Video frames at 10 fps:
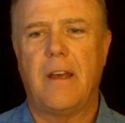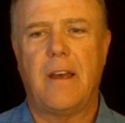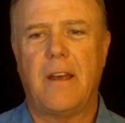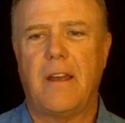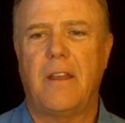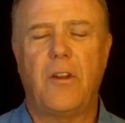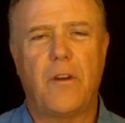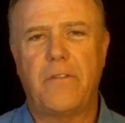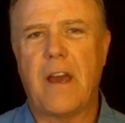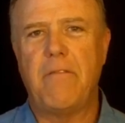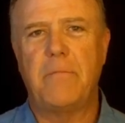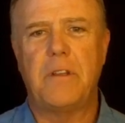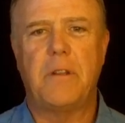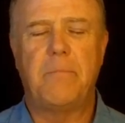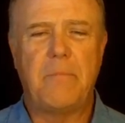If you haven't
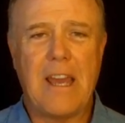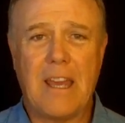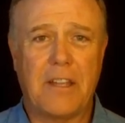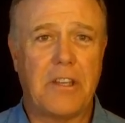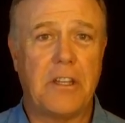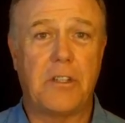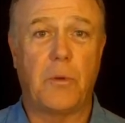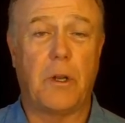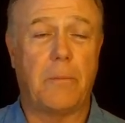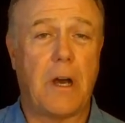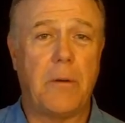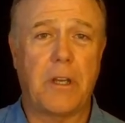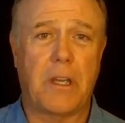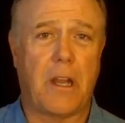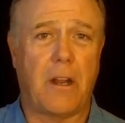been paying attention to what
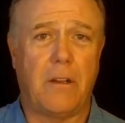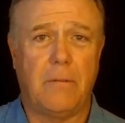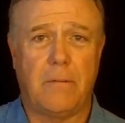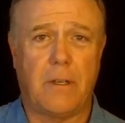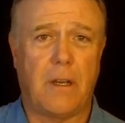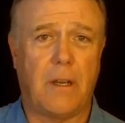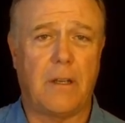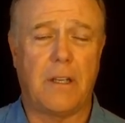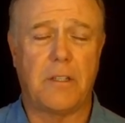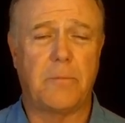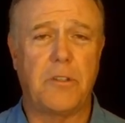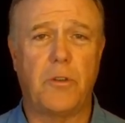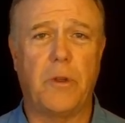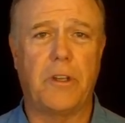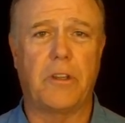Obamacare has
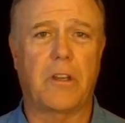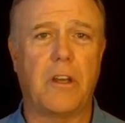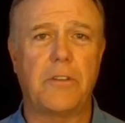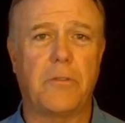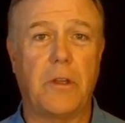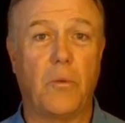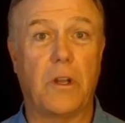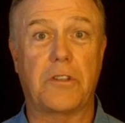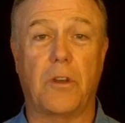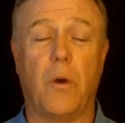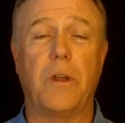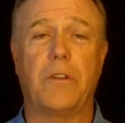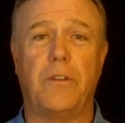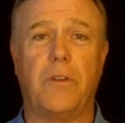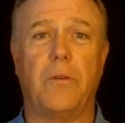been doing to the country and what it's
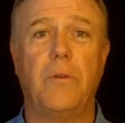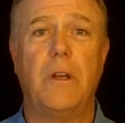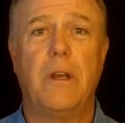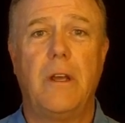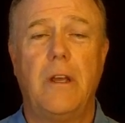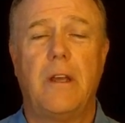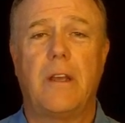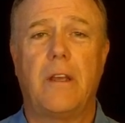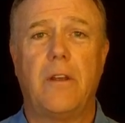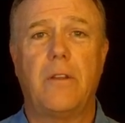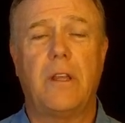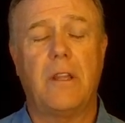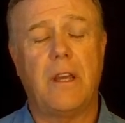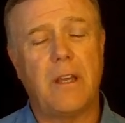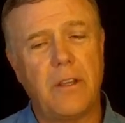going to do, you
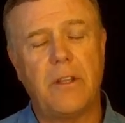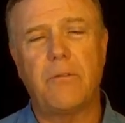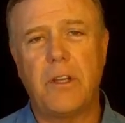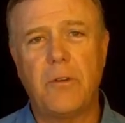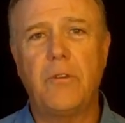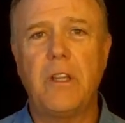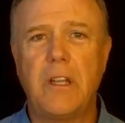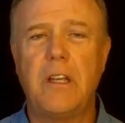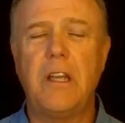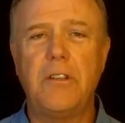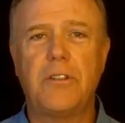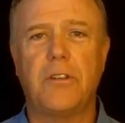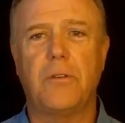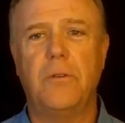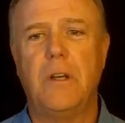know, that you really need
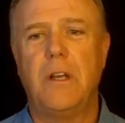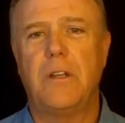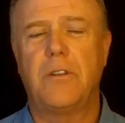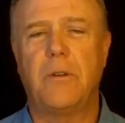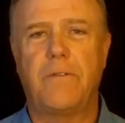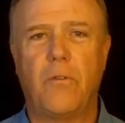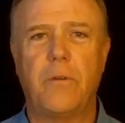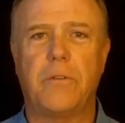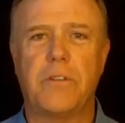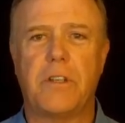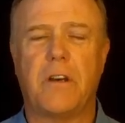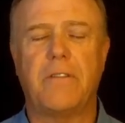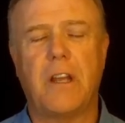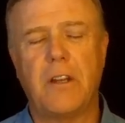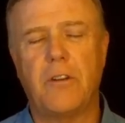to inform
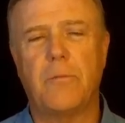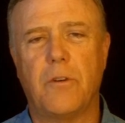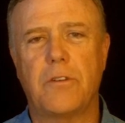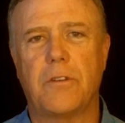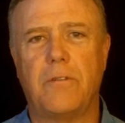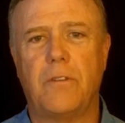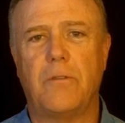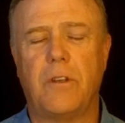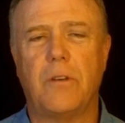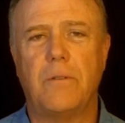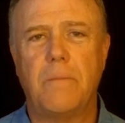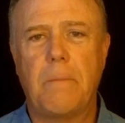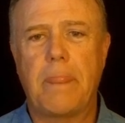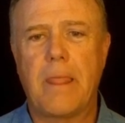yourself, and I know most of you do.